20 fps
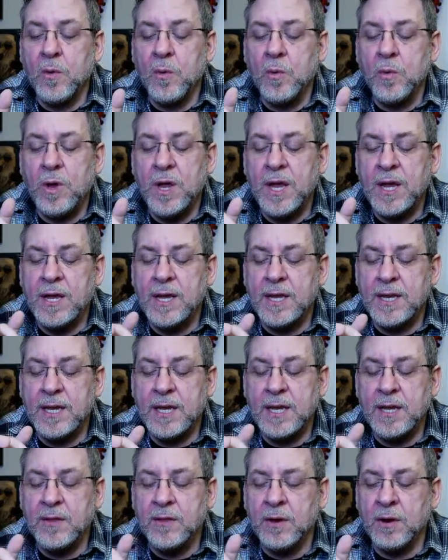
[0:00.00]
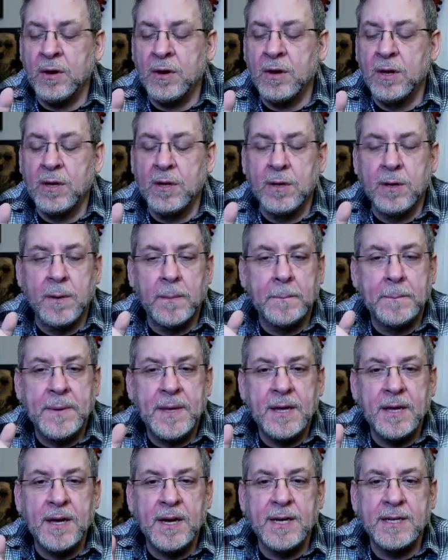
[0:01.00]
it can either
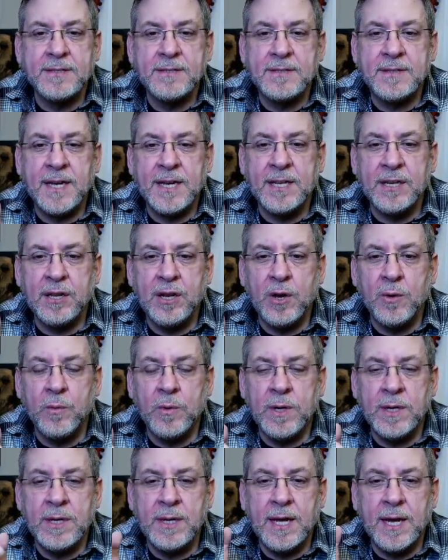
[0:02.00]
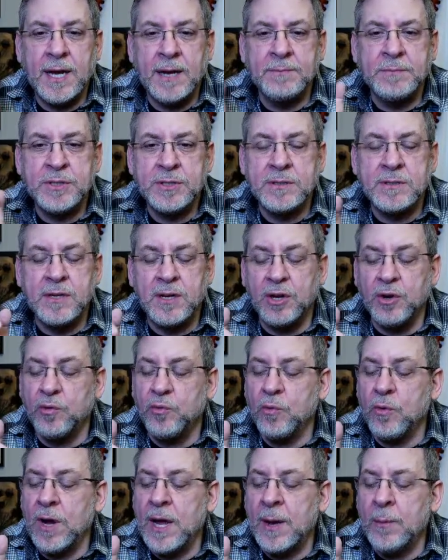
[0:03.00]
be us saying, you know what, I'm just going to
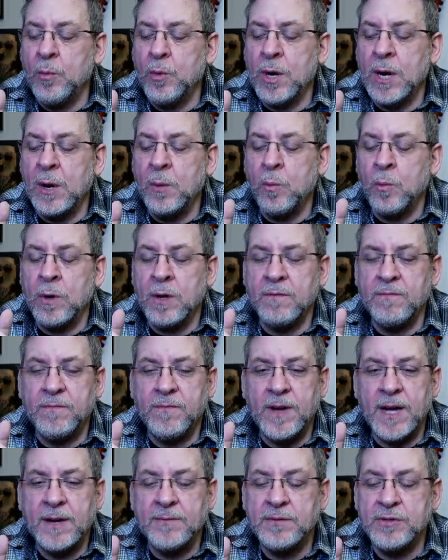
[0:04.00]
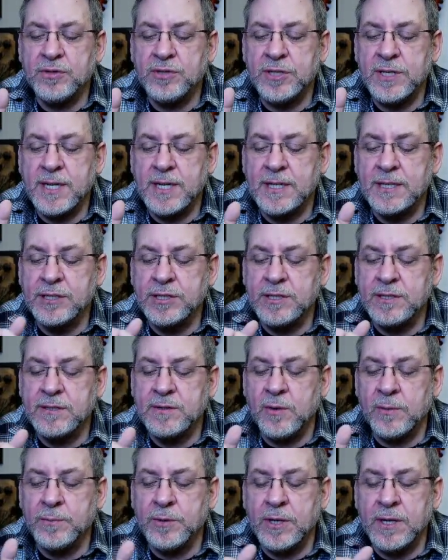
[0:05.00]
grab what I want. 5s are challenges, so
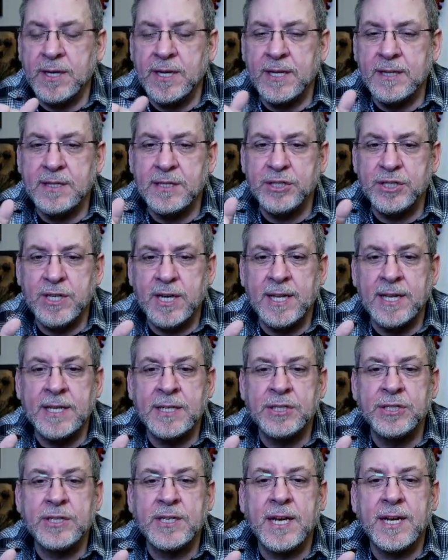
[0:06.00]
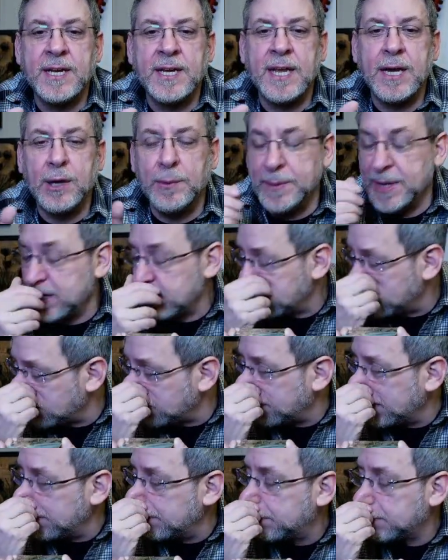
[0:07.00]
I'm going to hit the challenge and not care about other
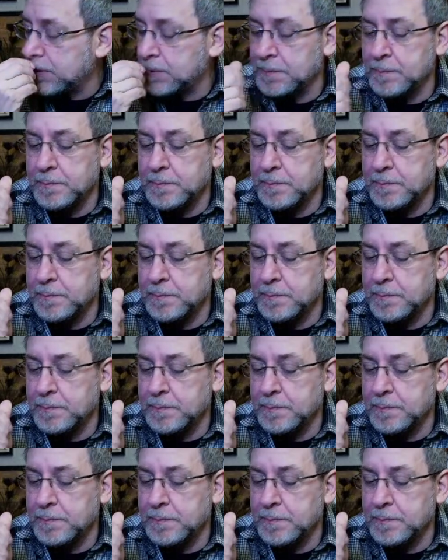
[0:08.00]
people.